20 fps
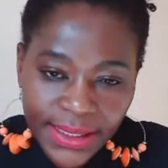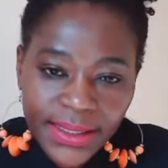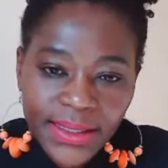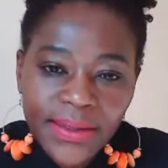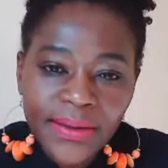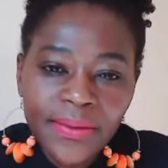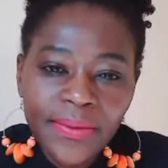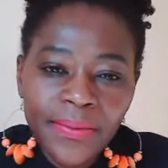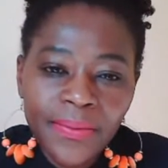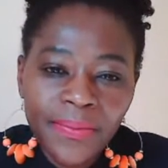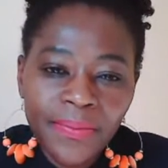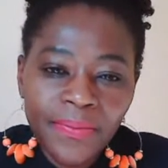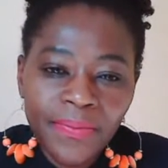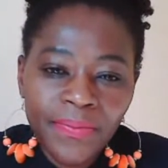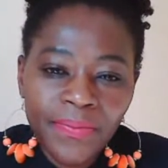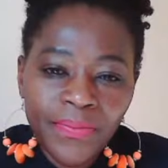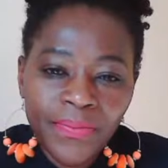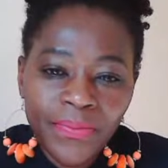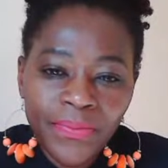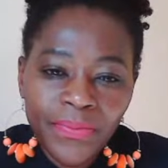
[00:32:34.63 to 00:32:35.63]
teach them,
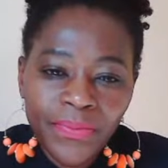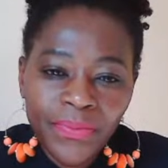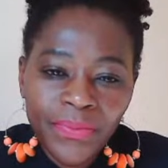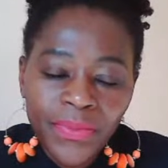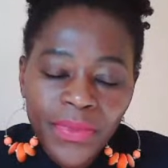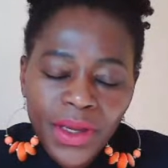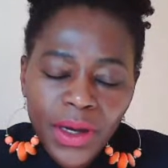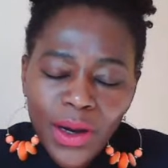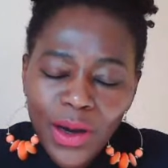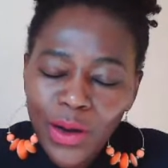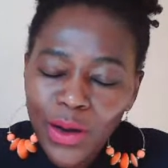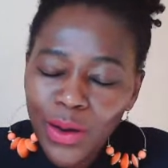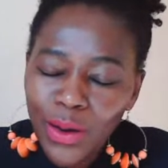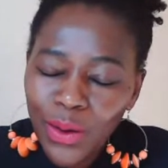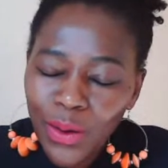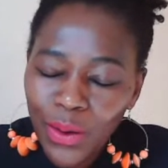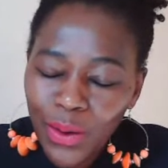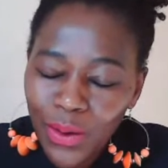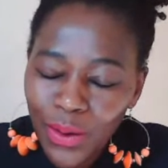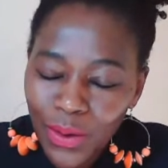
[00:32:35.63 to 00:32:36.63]
guide
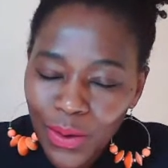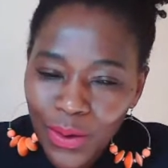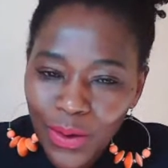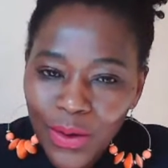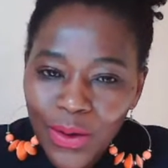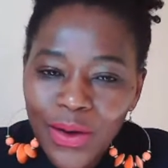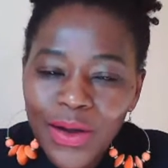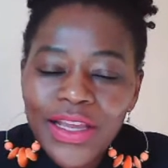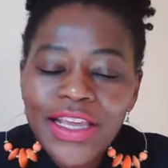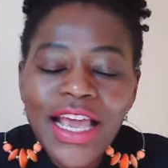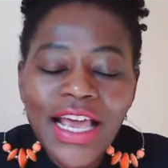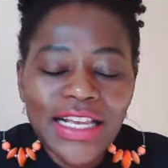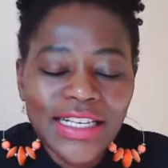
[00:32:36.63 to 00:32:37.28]
them, love